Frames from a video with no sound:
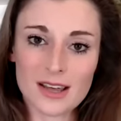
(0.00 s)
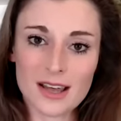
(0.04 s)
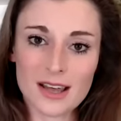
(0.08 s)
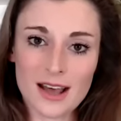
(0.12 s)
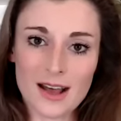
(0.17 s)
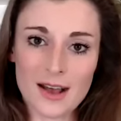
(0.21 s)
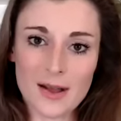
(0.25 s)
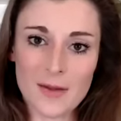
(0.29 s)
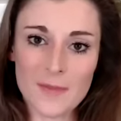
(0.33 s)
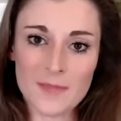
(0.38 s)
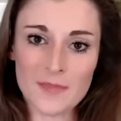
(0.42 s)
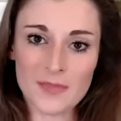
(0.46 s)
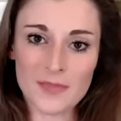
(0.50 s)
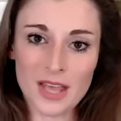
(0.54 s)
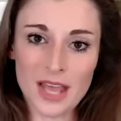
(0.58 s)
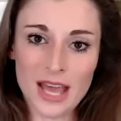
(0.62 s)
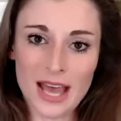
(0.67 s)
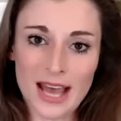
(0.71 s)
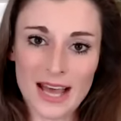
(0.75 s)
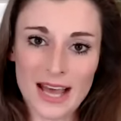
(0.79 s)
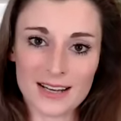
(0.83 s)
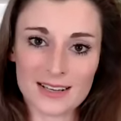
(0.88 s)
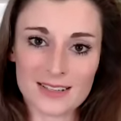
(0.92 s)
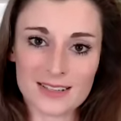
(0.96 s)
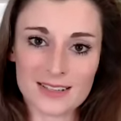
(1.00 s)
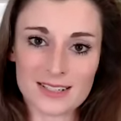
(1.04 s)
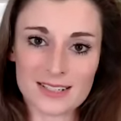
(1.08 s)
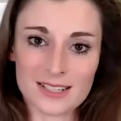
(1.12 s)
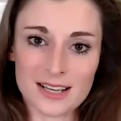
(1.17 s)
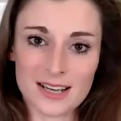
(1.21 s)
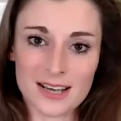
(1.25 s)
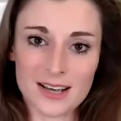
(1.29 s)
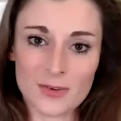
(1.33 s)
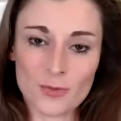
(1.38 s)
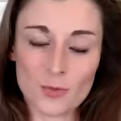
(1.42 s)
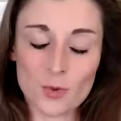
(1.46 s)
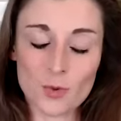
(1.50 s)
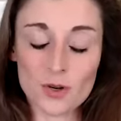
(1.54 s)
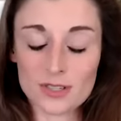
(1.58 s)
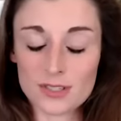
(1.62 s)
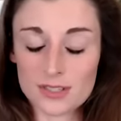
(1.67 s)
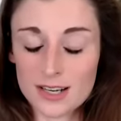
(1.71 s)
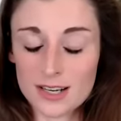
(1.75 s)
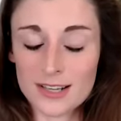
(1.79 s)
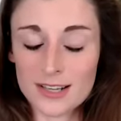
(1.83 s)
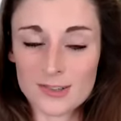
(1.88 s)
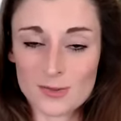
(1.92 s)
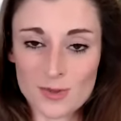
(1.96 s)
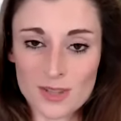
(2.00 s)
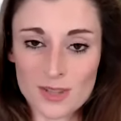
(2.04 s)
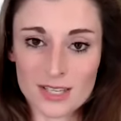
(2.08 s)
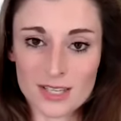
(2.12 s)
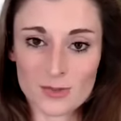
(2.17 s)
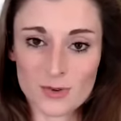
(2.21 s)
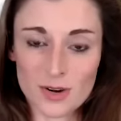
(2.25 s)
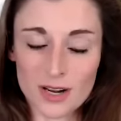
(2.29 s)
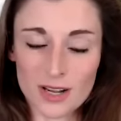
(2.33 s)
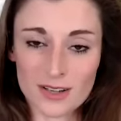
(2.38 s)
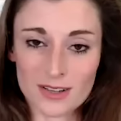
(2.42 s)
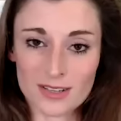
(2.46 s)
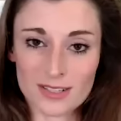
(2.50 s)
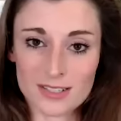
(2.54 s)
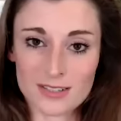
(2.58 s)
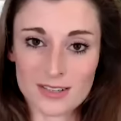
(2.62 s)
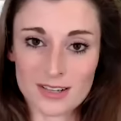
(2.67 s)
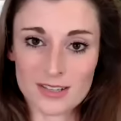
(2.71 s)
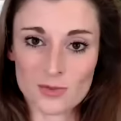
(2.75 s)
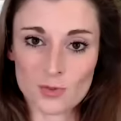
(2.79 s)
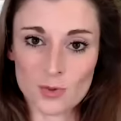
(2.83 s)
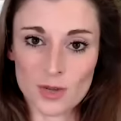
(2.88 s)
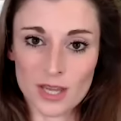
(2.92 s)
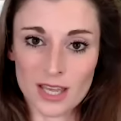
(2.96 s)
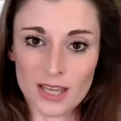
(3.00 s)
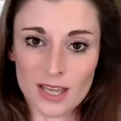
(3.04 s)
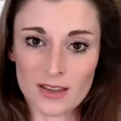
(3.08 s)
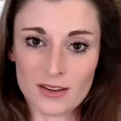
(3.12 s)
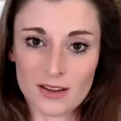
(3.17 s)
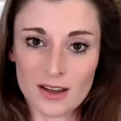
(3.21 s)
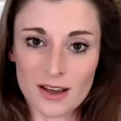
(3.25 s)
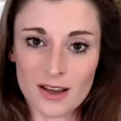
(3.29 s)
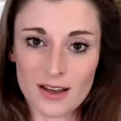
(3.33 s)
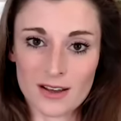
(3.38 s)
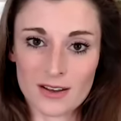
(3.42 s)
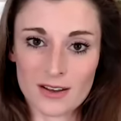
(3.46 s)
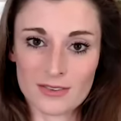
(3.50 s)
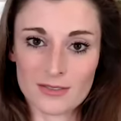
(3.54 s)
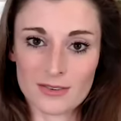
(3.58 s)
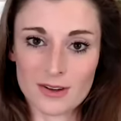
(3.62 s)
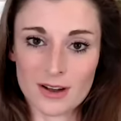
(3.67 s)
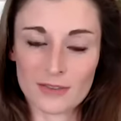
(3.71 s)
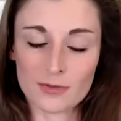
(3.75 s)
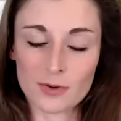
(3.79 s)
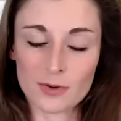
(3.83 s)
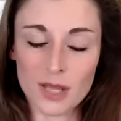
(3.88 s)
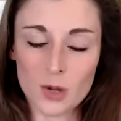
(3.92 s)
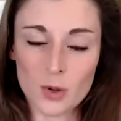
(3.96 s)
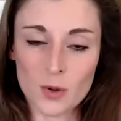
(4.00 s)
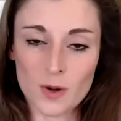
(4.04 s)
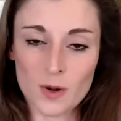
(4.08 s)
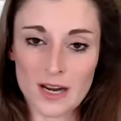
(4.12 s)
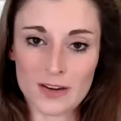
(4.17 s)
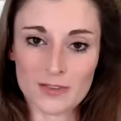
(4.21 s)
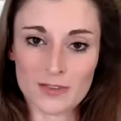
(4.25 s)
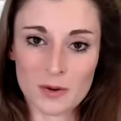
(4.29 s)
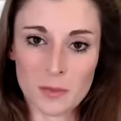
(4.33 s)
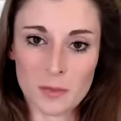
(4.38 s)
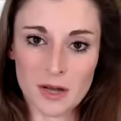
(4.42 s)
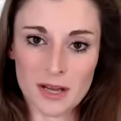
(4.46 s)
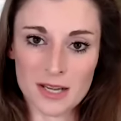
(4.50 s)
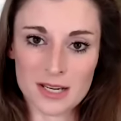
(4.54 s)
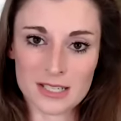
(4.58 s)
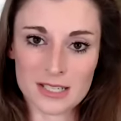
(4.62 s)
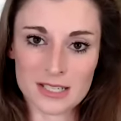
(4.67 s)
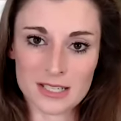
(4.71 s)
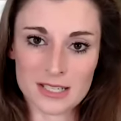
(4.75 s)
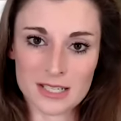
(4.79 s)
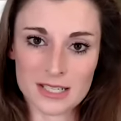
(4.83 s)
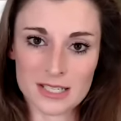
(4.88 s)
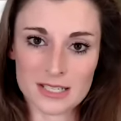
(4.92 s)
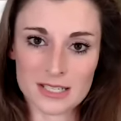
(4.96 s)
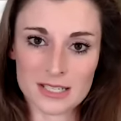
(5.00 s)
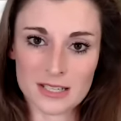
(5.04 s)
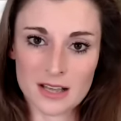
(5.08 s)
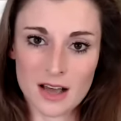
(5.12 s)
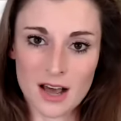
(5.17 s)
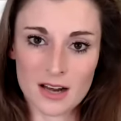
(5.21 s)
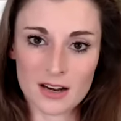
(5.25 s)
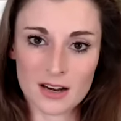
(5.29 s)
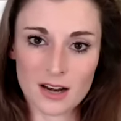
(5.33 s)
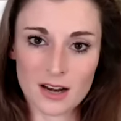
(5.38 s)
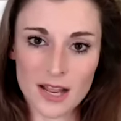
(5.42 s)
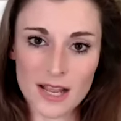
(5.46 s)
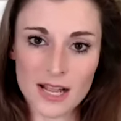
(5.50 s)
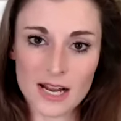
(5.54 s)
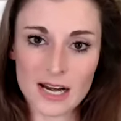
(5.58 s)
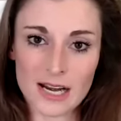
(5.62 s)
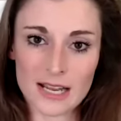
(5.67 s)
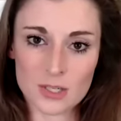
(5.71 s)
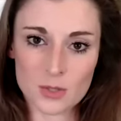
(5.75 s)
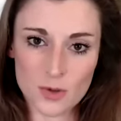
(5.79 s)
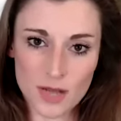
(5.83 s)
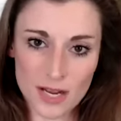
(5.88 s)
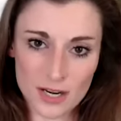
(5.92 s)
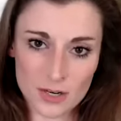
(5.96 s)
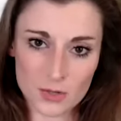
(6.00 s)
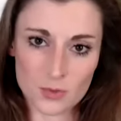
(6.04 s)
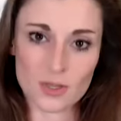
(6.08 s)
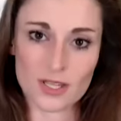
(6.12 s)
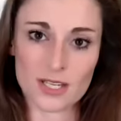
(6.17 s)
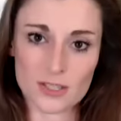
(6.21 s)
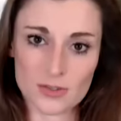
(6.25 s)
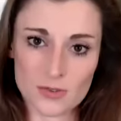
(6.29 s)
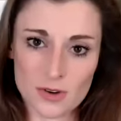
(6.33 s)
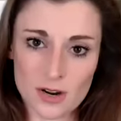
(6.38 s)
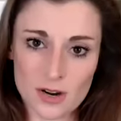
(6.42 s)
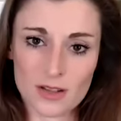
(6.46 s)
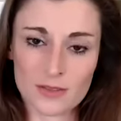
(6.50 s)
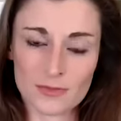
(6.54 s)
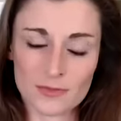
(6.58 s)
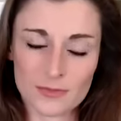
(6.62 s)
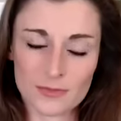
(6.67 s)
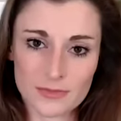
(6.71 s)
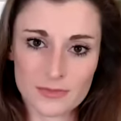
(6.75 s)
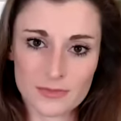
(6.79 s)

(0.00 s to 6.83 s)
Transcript: What starts with Israel, as we are frequently reminded, is unlikely to end with Israel.